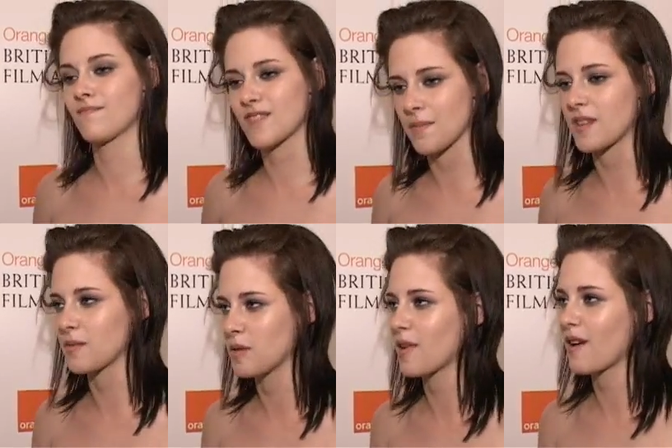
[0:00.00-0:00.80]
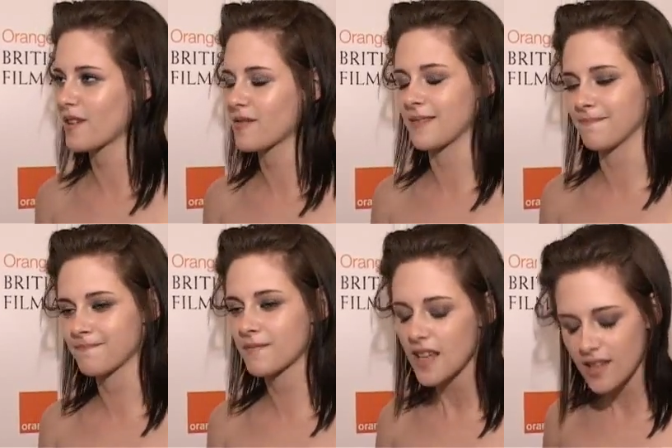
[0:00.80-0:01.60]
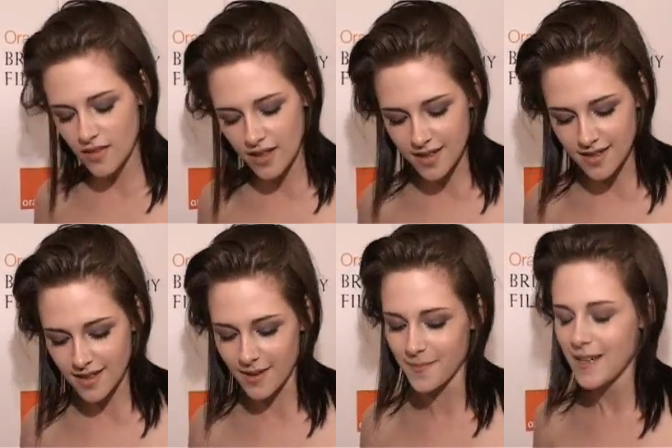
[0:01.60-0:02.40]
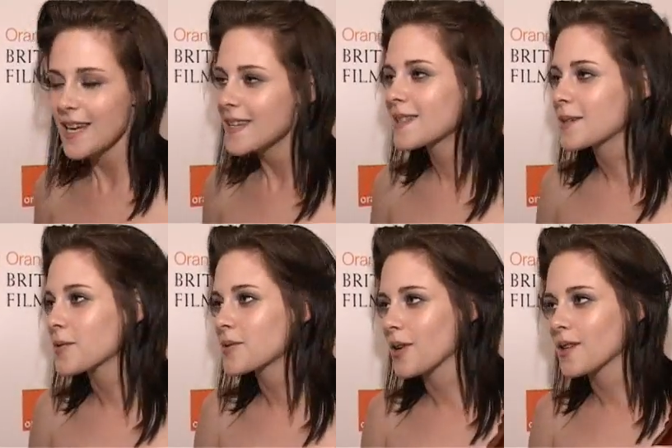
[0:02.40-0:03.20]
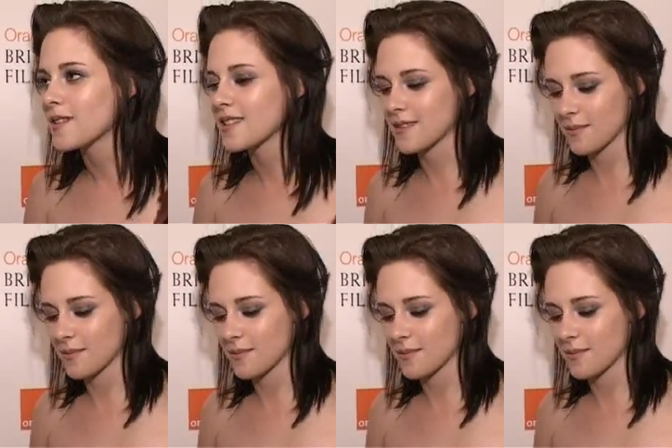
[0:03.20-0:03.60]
something to be proud of, and so I guess this goes to all of us.